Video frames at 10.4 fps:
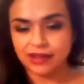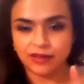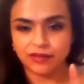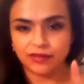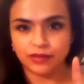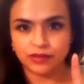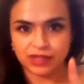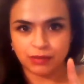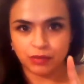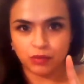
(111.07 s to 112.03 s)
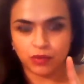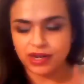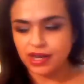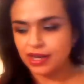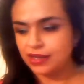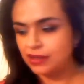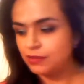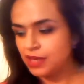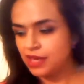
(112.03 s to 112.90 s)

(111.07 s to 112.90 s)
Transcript: I've used up one item,